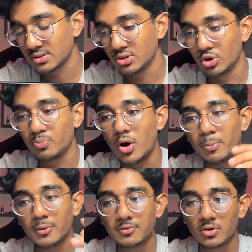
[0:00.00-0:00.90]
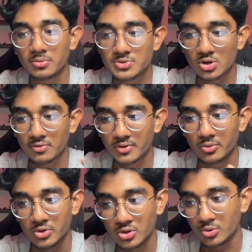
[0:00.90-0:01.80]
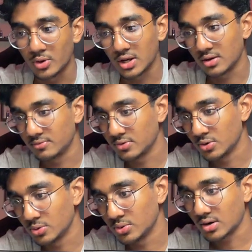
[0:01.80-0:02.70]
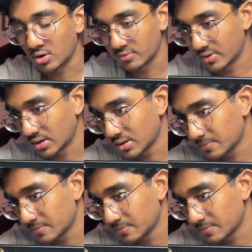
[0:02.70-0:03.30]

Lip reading: your pop-up forms offer with your welcome flow offer.